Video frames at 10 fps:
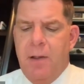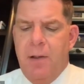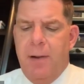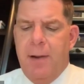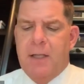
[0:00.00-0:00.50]

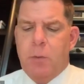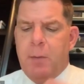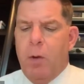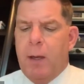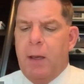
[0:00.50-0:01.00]
So we're going to be
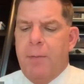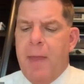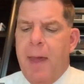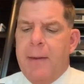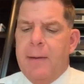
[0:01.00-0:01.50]
working on
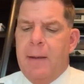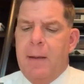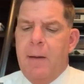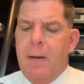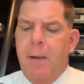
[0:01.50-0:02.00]
that.
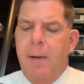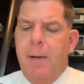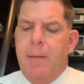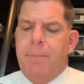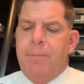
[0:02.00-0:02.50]
And
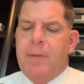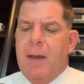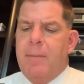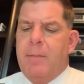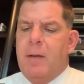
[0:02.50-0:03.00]

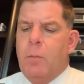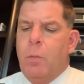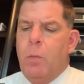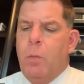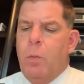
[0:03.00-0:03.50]
we're
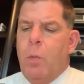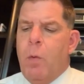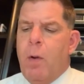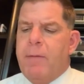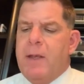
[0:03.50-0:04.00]
worried
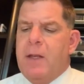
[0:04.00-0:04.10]
also